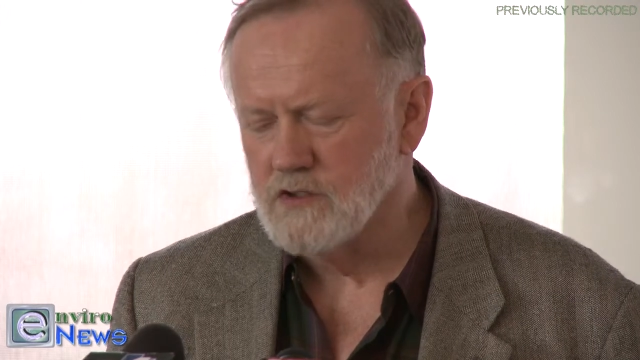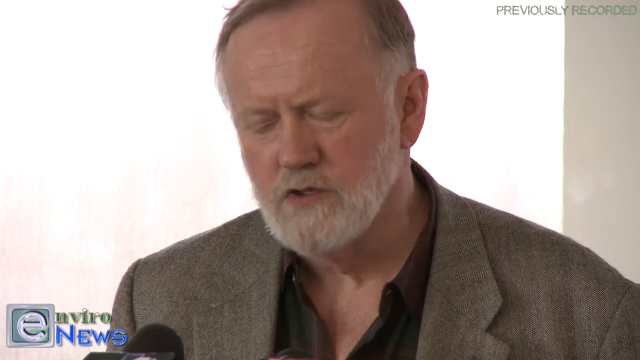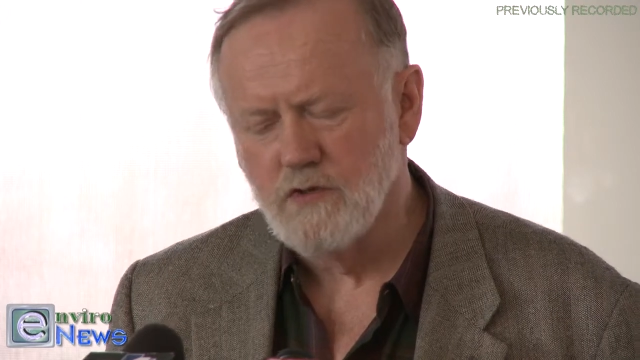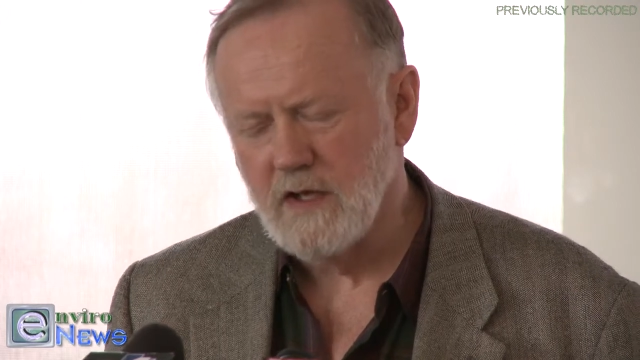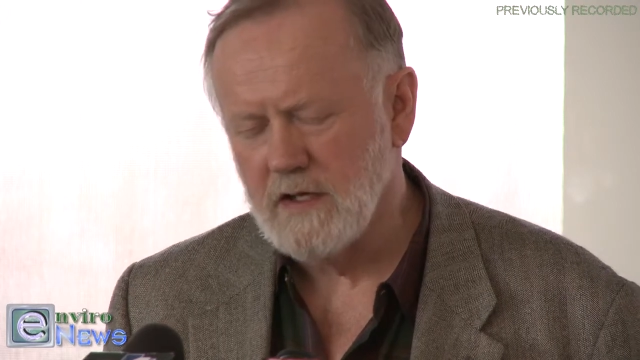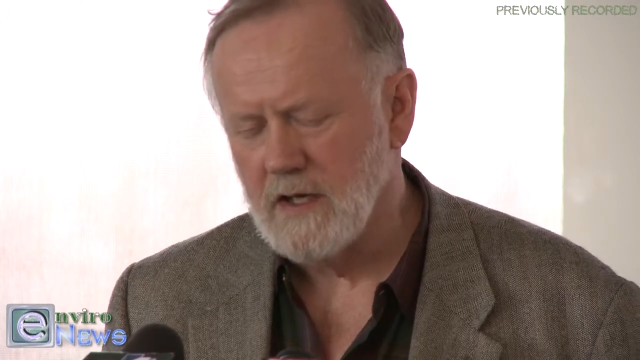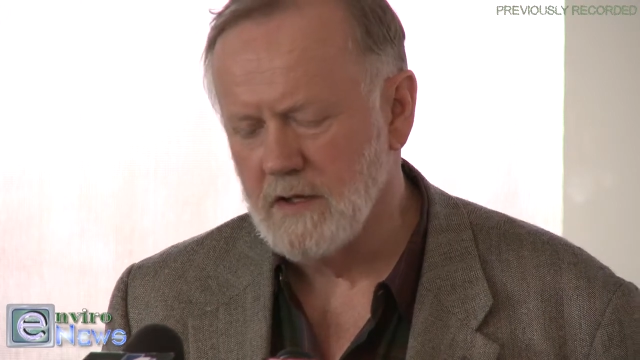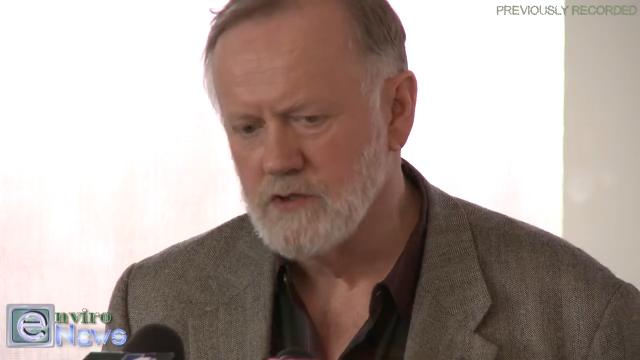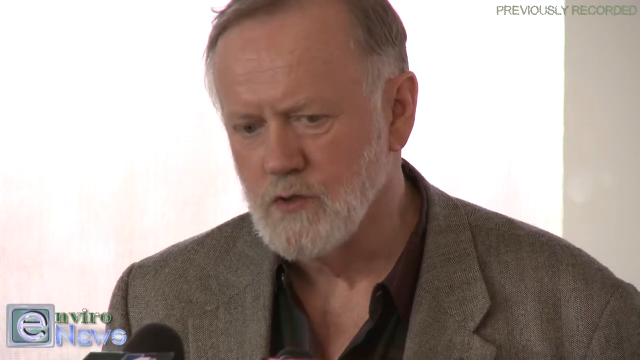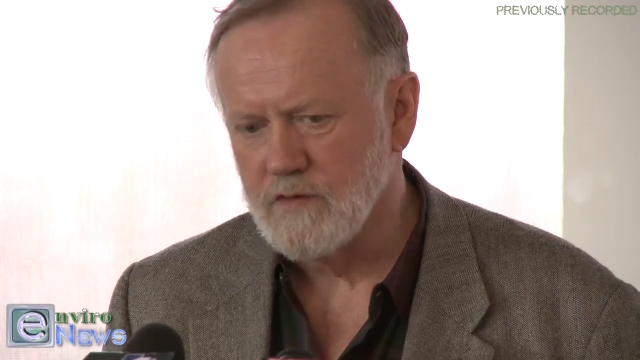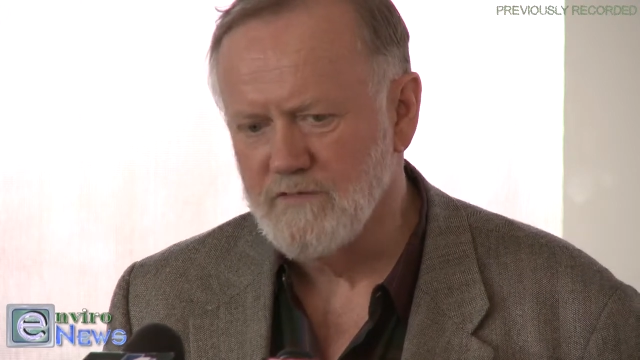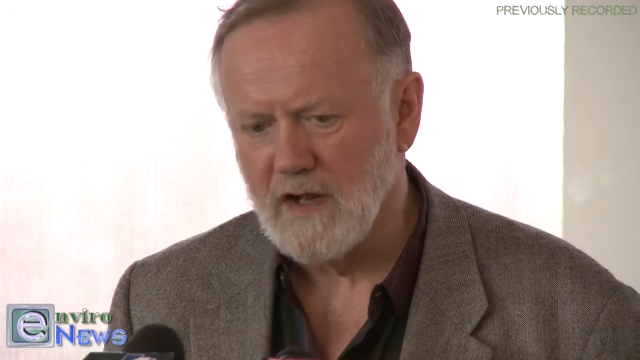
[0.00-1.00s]
to the
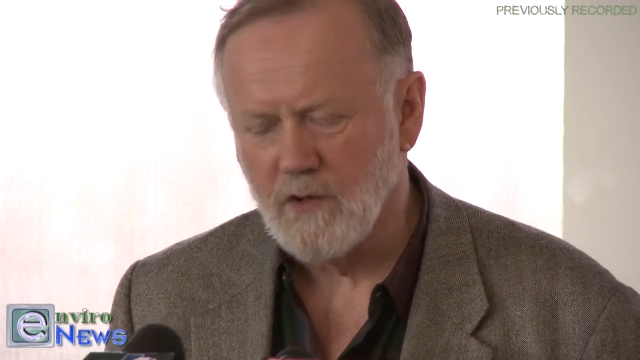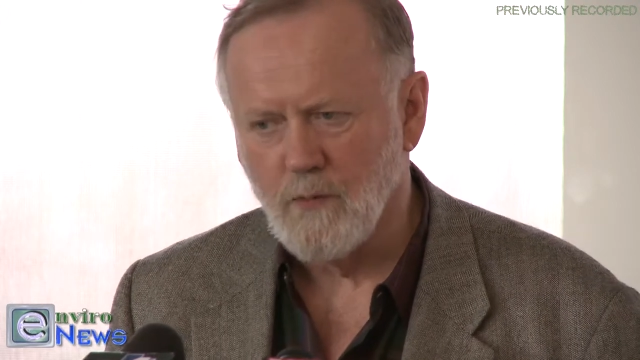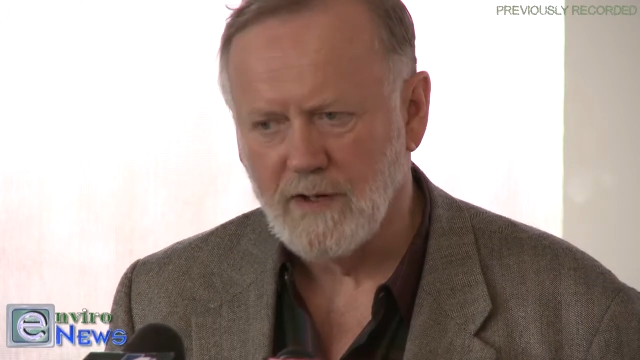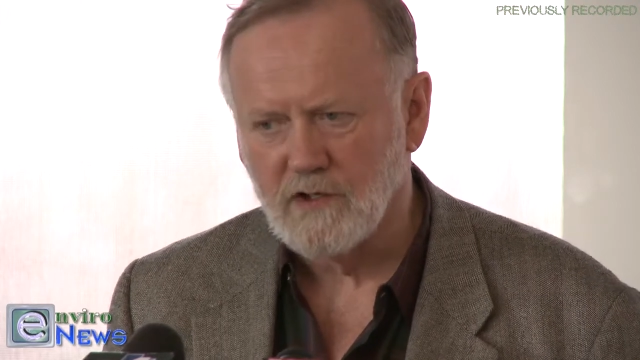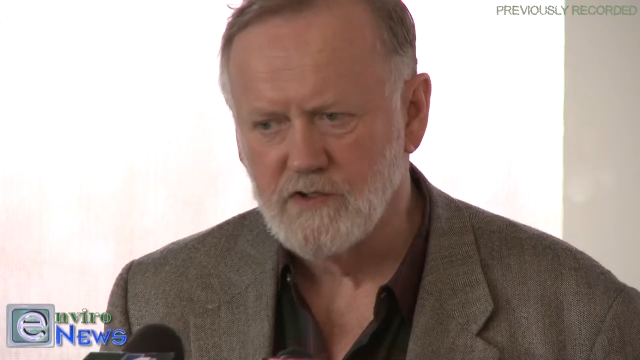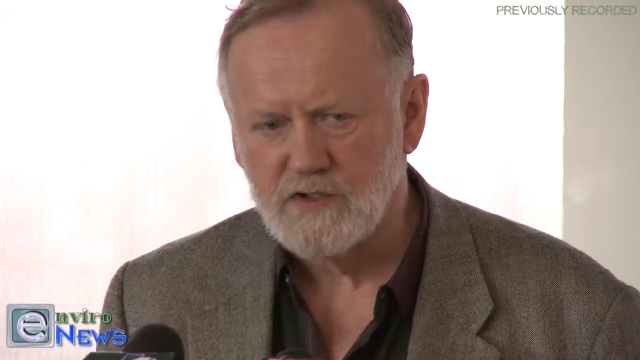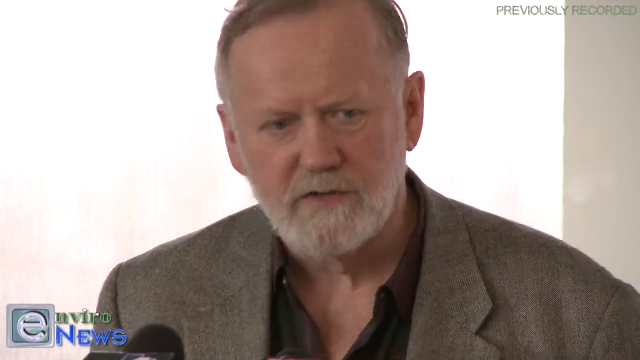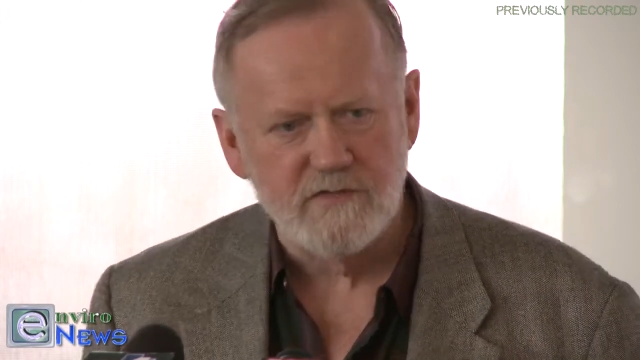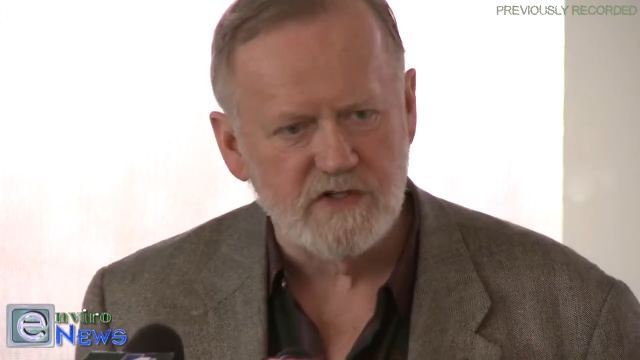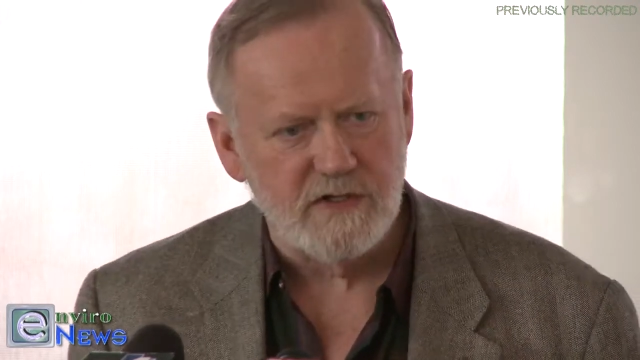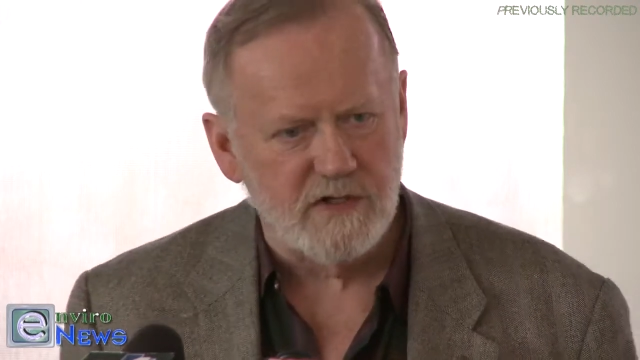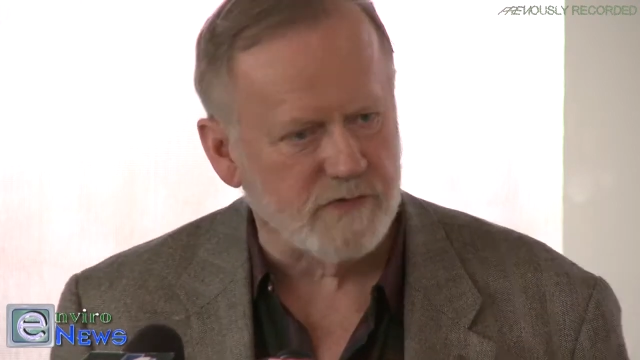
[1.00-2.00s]
Jordan Valley Water
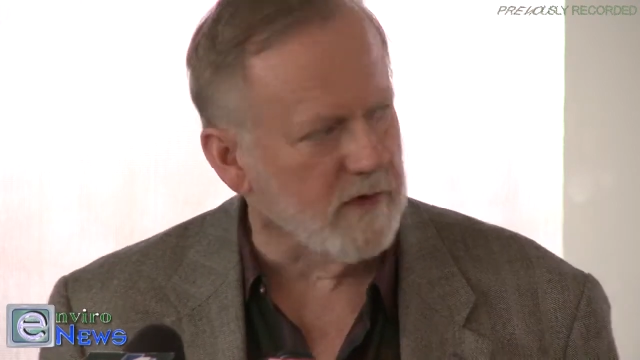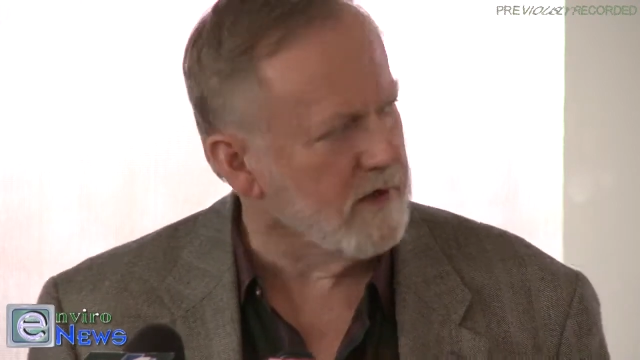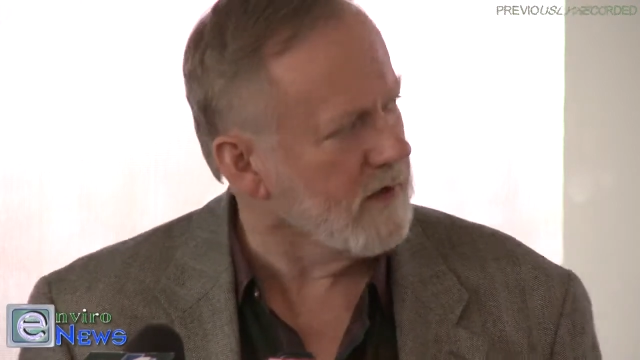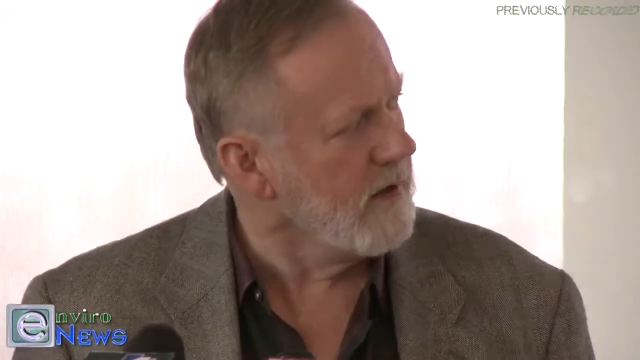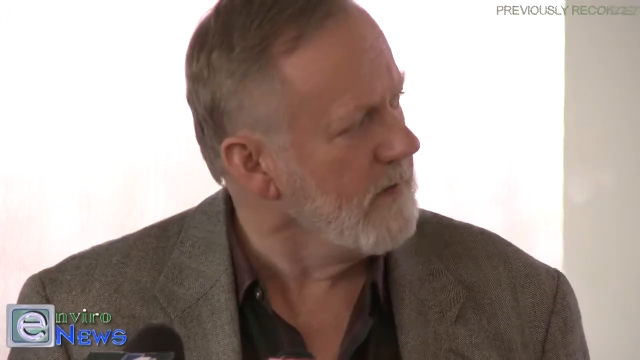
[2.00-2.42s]
Conservancy District,